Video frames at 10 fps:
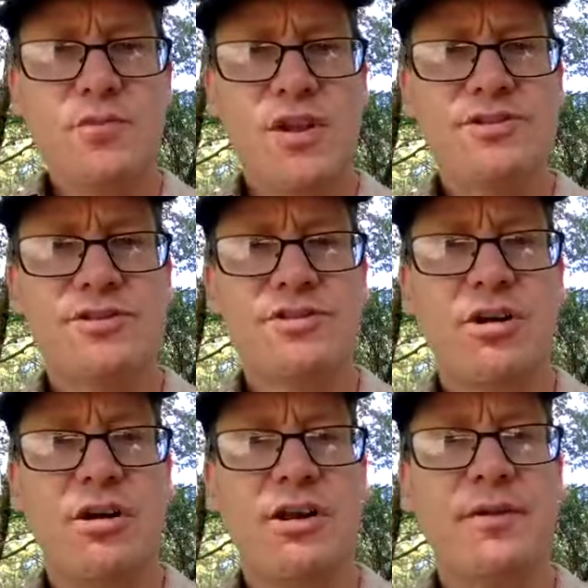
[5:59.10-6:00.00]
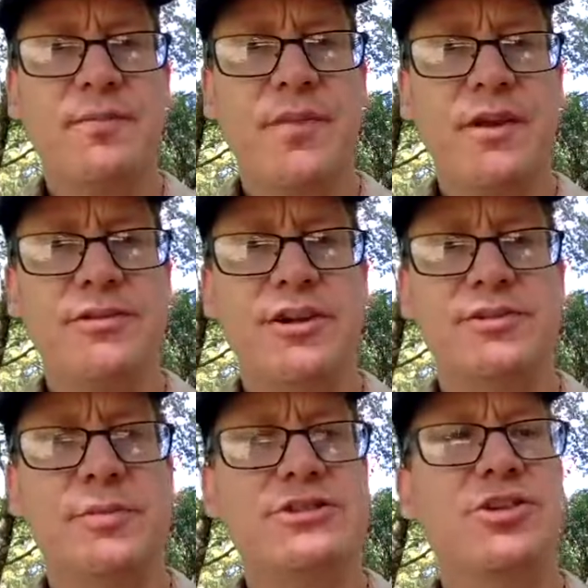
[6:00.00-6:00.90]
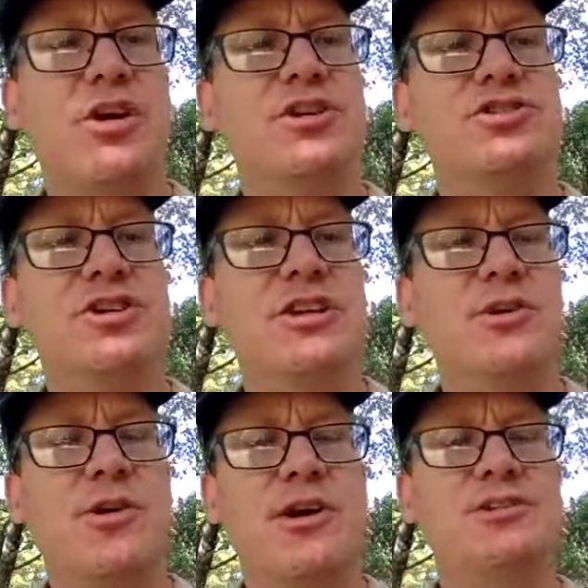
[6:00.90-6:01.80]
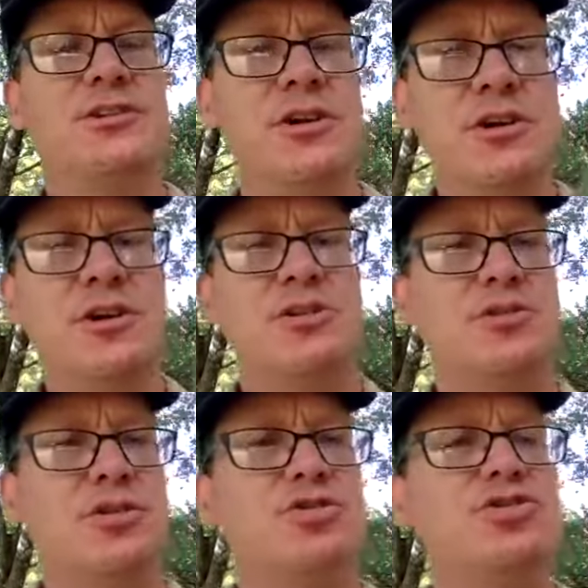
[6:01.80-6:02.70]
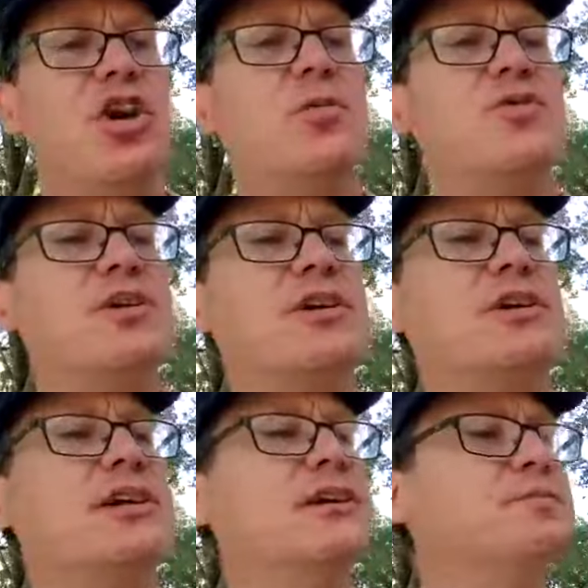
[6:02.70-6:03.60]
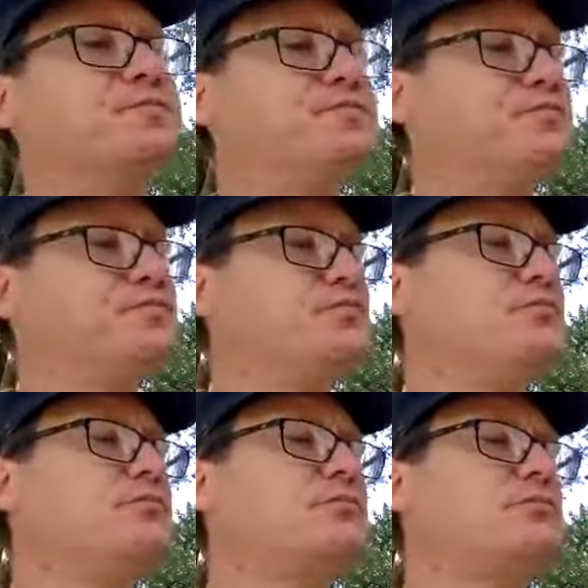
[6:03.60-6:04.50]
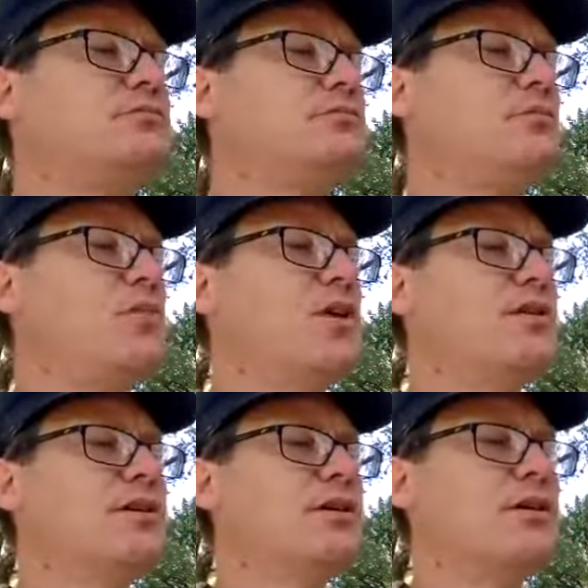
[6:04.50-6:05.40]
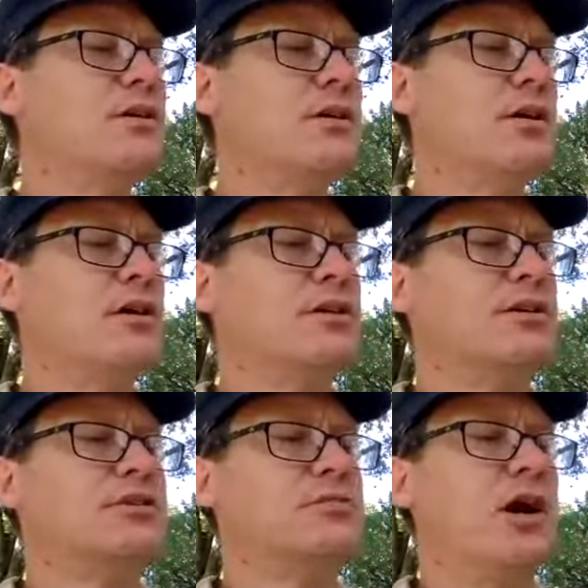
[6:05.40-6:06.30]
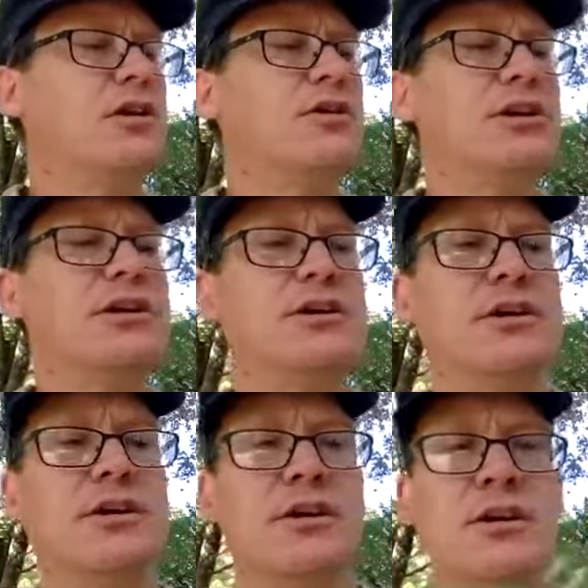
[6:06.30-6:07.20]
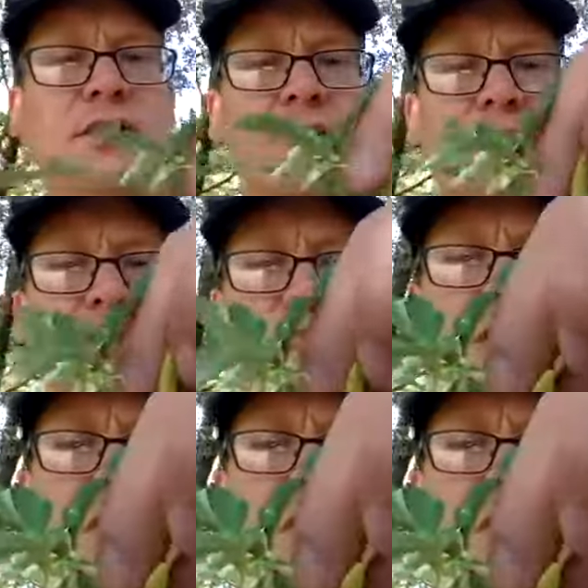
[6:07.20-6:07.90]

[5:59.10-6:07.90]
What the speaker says: it's a scarlet. So that's my Scarlet's Chili cross. So those all be variegated. And then the smaller here, smaller